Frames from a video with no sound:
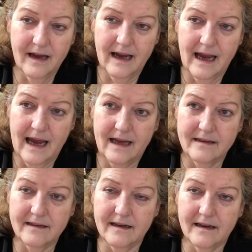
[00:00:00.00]
and
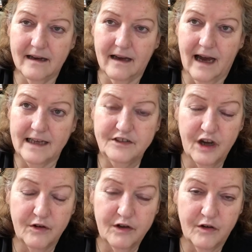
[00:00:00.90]
I
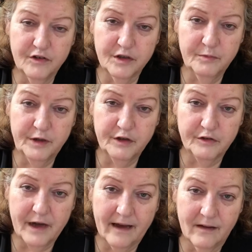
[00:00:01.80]
don't own a computer
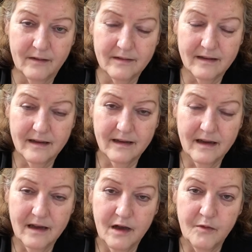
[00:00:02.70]
now
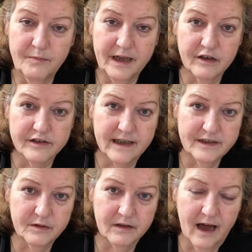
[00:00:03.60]
because I
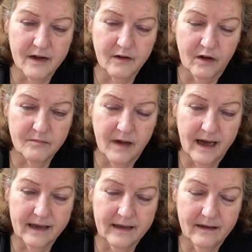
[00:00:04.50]
do a lot on
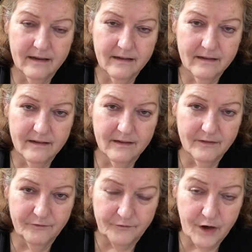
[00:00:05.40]
my
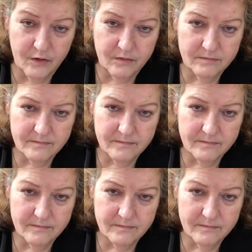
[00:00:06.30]
phone.